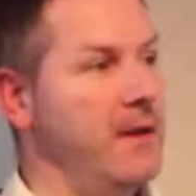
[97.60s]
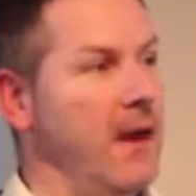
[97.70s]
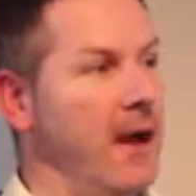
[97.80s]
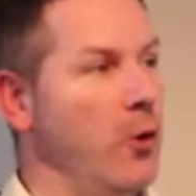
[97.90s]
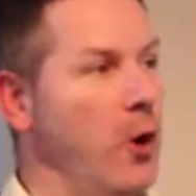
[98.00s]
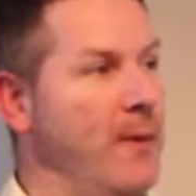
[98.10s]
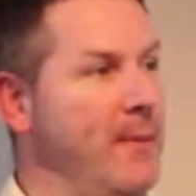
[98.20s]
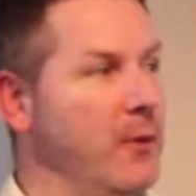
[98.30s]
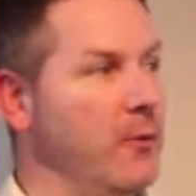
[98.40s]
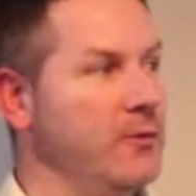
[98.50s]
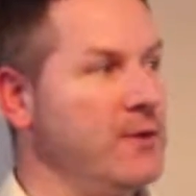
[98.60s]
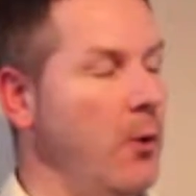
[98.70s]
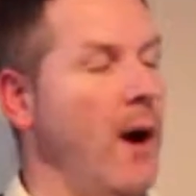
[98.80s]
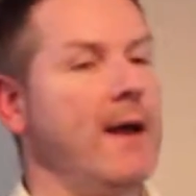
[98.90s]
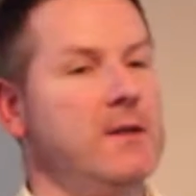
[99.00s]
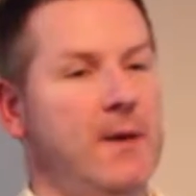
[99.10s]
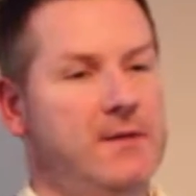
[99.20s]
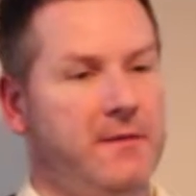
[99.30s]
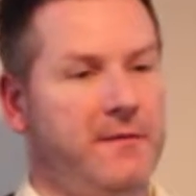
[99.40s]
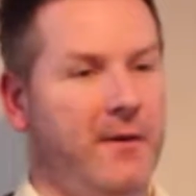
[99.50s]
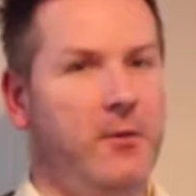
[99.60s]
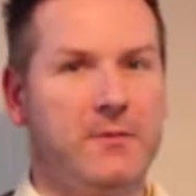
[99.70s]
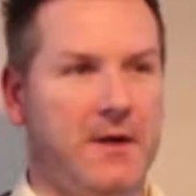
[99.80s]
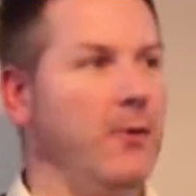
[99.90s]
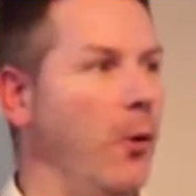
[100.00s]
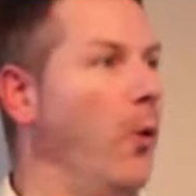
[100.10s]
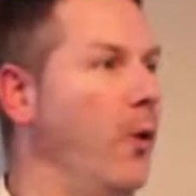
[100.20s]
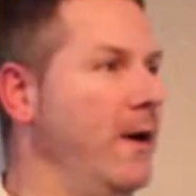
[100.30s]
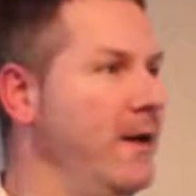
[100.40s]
Yeah, a lot of people say, oh, Haggis Western Films, I know